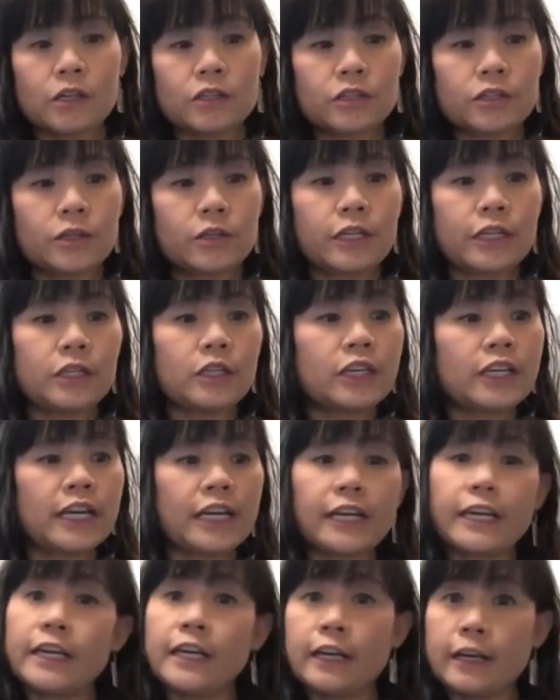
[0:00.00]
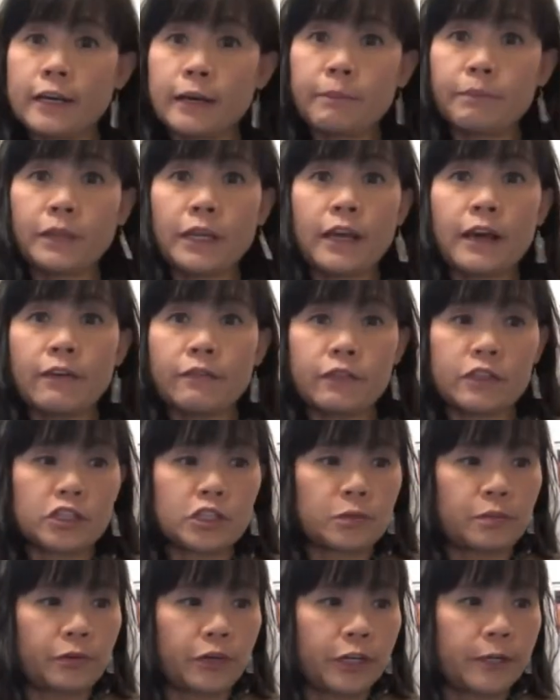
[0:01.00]
so that you can kick up the oven
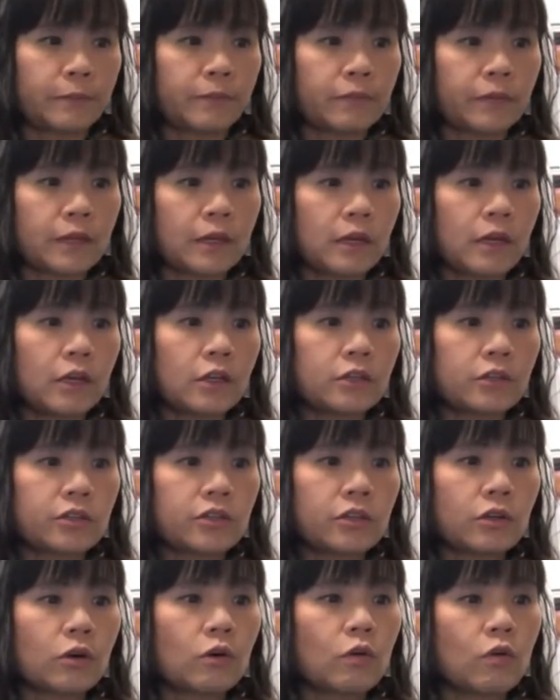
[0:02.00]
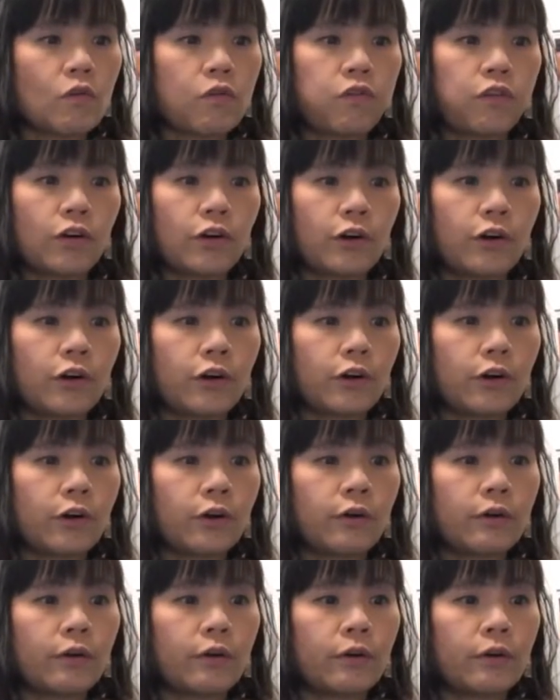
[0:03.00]
spring. So for,
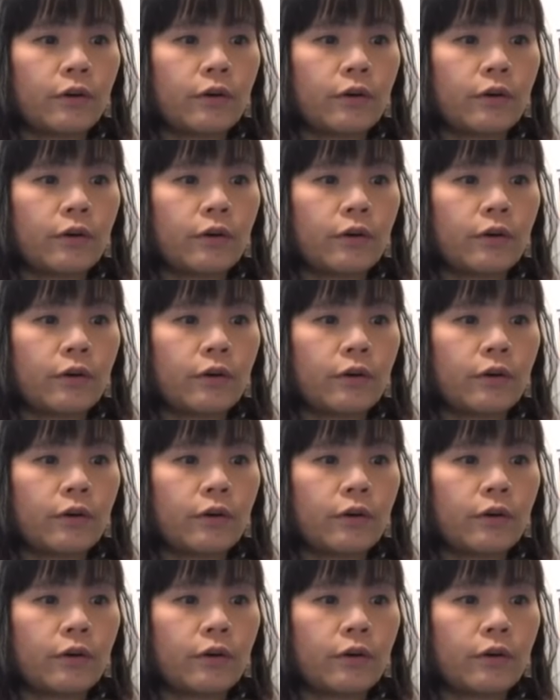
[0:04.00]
